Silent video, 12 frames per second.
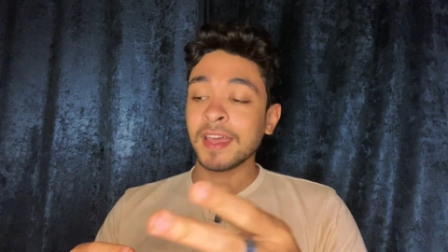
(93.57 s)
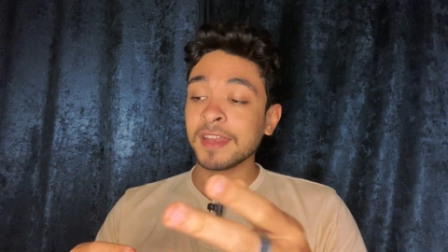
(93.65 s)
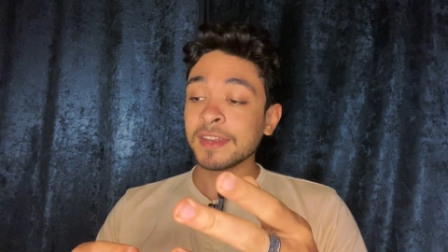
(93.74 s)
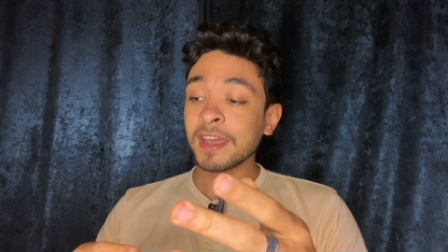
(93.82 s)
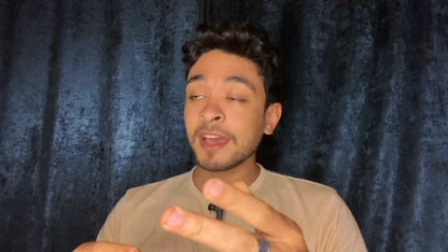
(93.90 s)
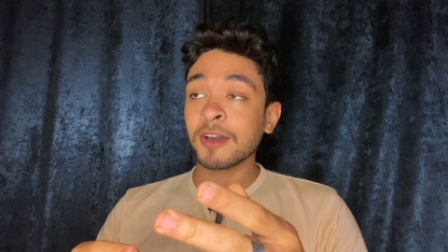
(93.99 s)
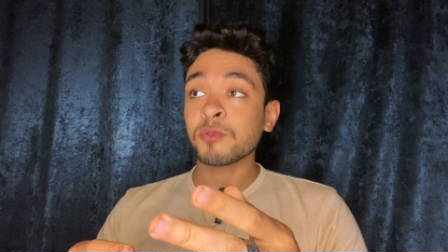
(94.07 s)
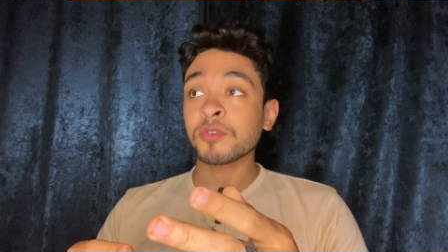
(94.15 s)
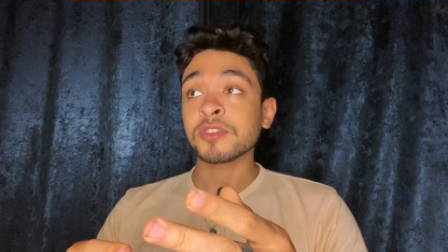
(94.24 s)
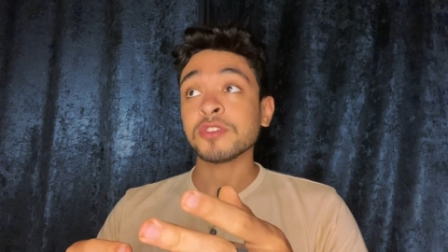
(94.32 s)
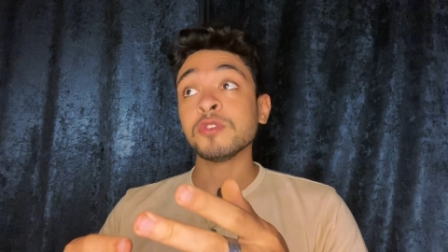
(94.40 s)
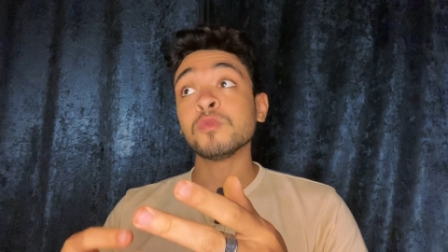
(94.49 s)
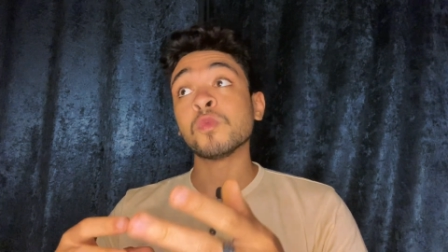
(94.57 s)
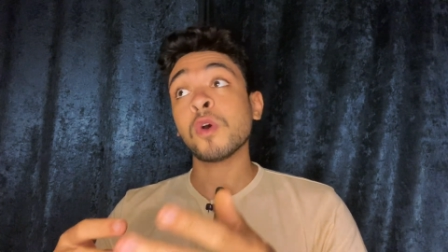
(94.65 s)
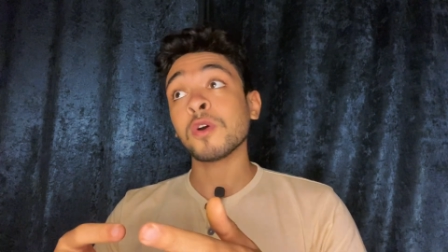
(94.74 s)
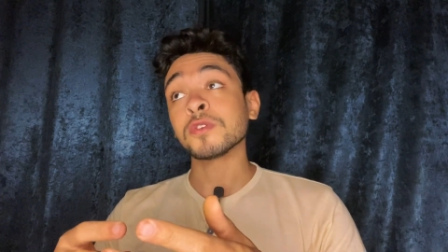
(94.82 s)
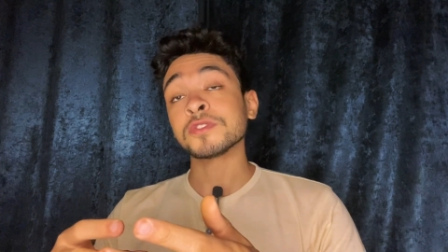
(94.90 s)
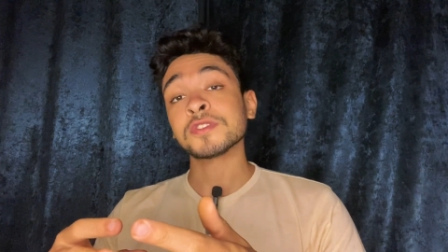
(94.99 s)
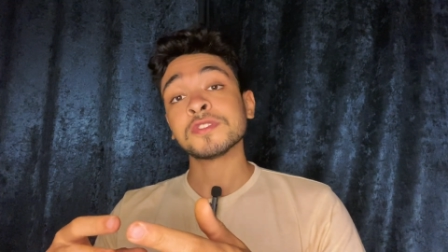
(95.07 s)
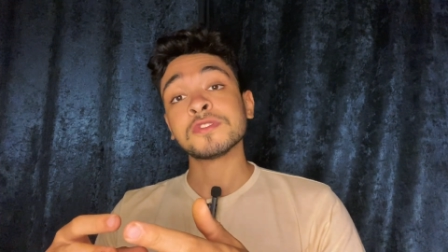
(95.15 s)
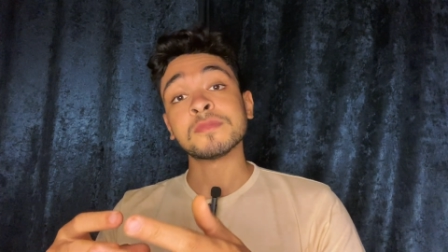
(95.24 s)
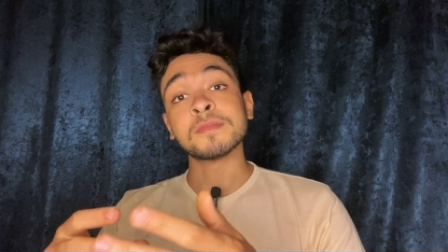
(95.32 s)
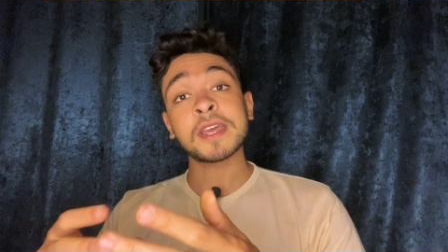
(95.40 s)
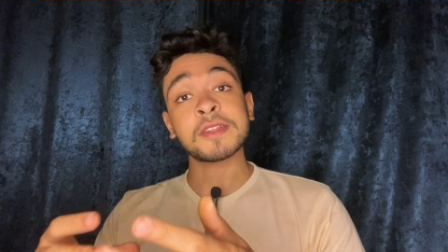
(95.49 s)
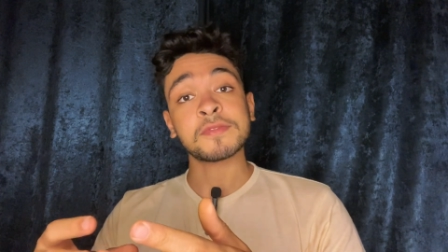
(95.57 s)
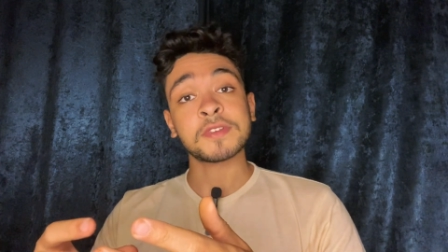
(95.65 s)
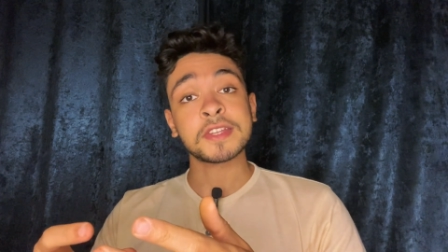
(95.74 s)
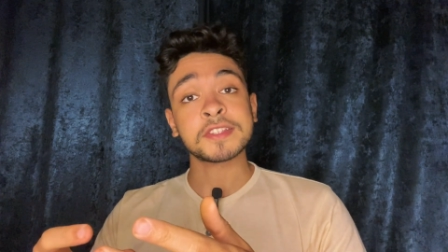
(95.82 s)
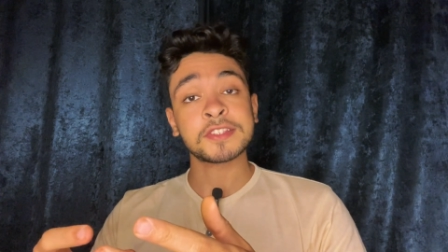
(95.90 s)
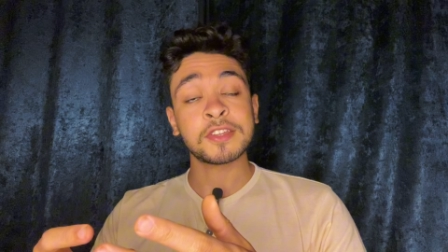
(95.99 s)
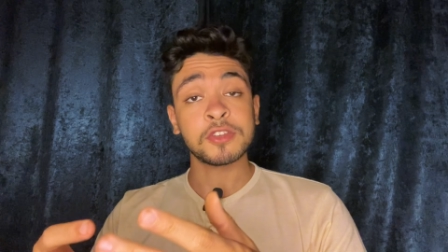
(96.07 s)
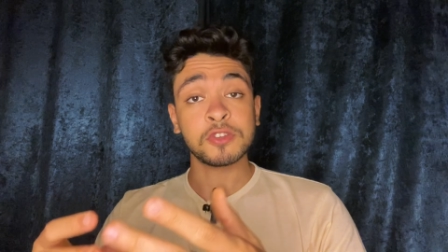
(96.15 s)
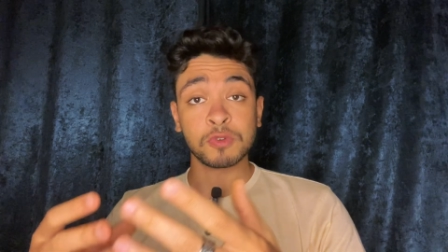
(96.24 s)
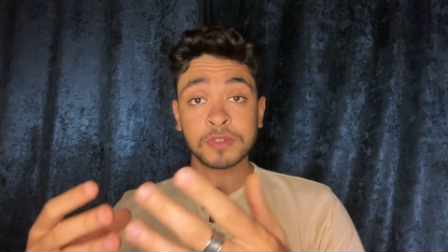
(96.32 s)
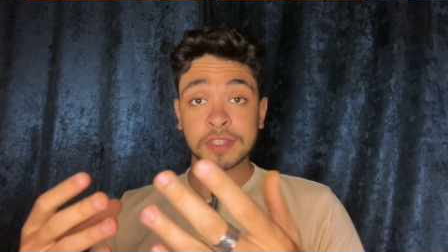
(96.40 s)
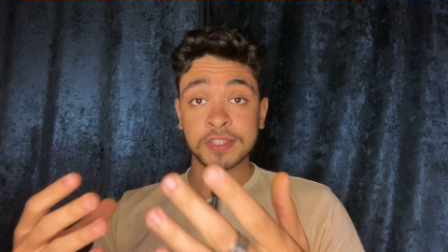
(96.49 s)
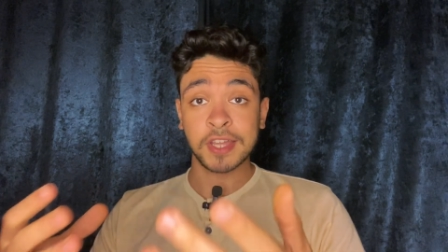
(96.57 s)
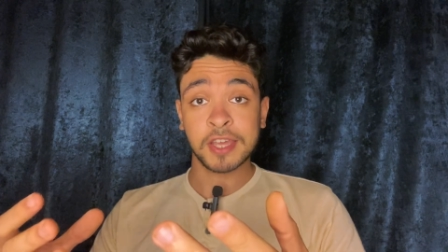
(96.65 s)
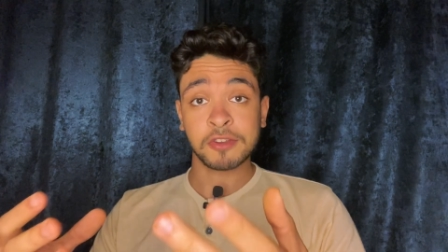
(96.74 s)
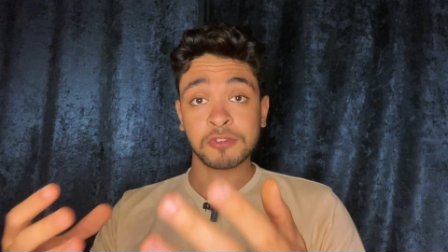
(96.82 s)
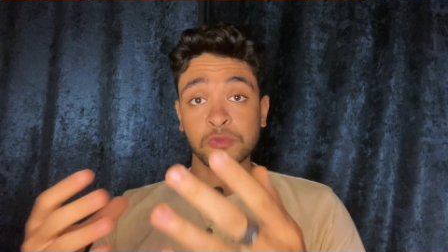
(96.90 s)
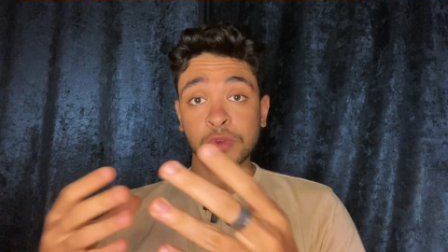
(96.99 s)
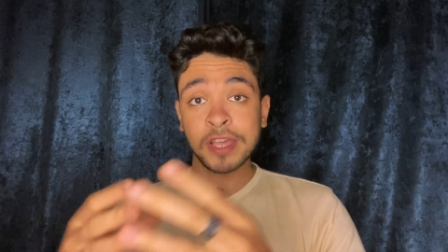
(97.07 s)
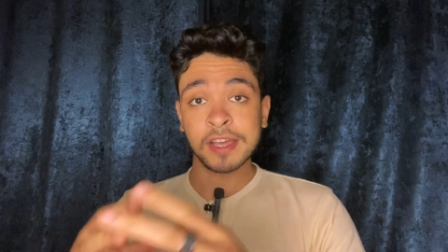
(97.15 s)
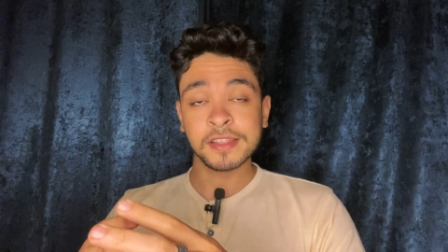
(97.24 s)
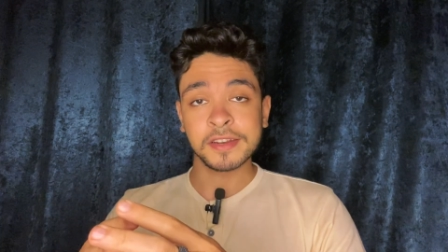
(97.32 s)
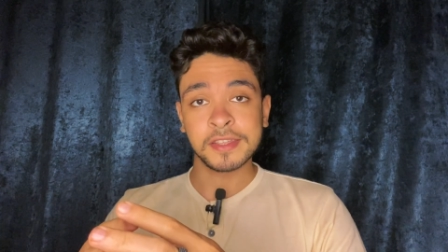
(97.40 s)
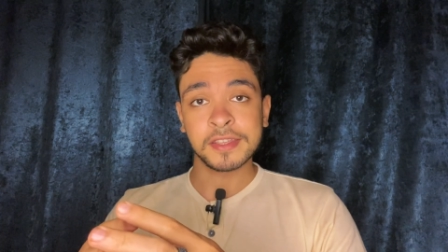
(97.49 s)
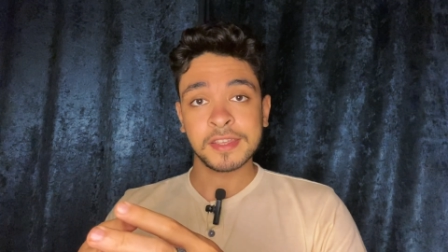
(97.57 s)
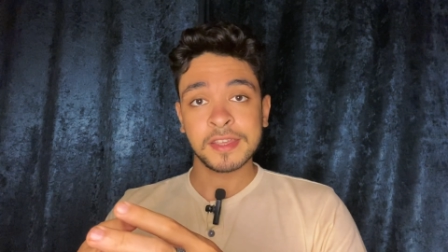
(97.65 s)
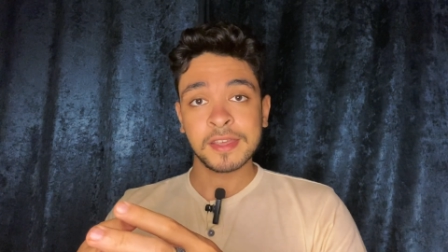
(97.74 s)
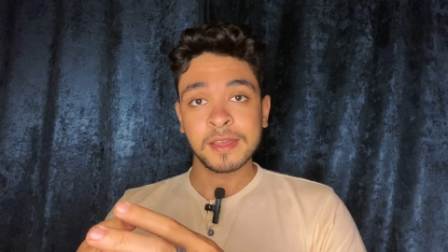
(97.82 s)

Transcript: And now you want to manifest your desired reality.